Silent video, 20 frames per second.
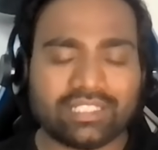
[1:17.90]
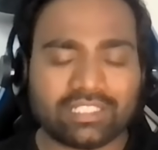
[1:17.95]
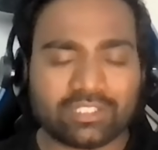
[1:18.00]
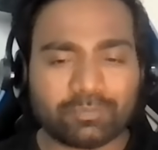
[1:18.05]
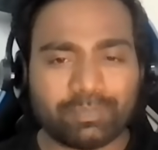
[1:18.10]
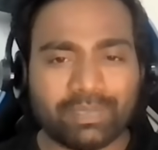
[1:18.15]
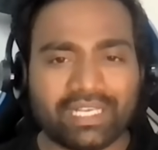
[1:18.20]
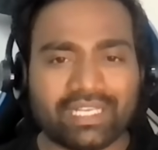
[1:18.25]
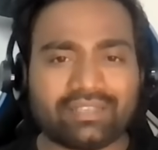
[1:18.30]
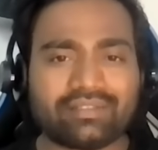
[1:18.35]

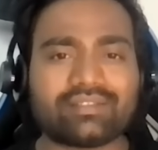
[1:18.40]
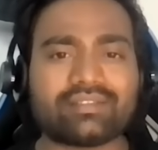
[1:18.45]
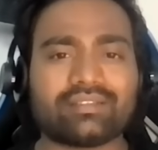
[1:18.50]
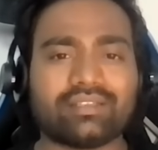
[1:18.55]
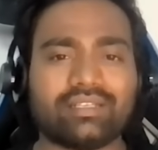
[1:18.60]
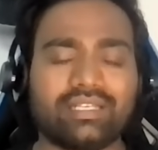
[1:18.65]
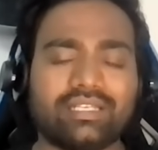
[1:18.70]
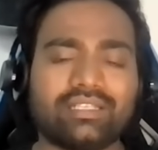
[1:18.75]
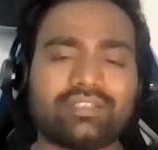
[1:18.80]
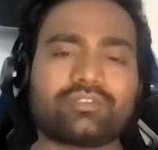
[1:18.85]
This
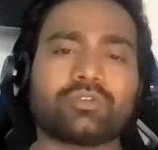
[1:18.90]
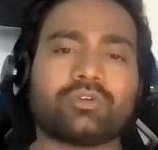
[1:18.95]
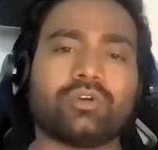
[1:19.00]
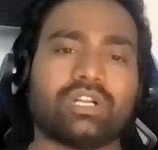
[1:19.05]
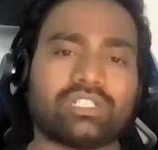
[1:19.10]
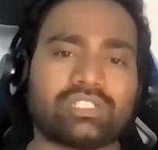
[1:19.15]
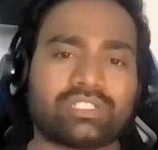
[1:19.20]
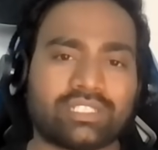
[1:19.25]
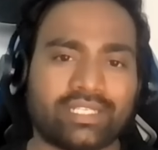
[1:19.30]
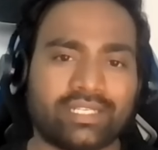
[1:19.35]
space is
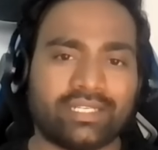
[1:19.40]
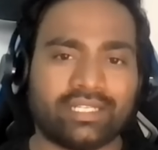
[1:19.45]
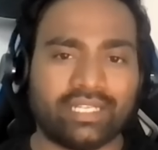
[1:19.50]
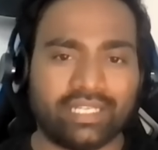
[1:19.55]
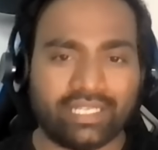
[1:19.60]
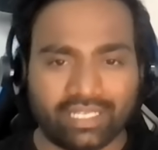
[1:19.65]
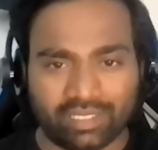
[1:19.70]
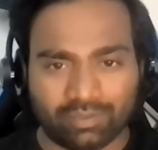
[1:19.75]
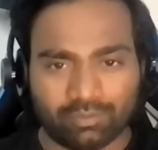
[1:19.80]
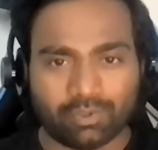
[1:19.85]

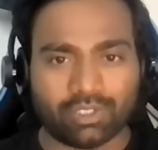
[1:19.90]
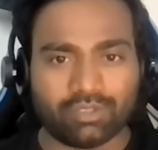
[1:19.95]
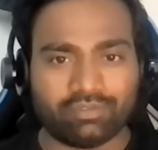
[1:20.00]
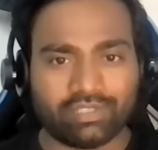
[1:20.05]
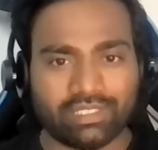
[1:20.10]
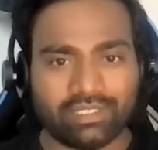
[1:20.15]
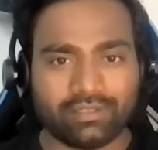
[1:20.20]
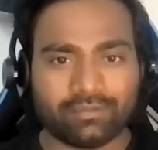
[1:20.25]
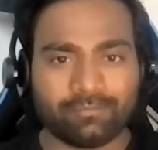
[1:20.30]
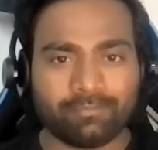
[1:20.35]
constantly
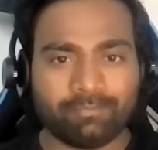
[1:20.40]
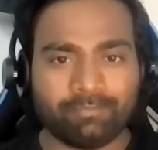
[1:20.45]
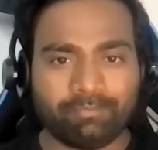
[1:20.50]
evolving.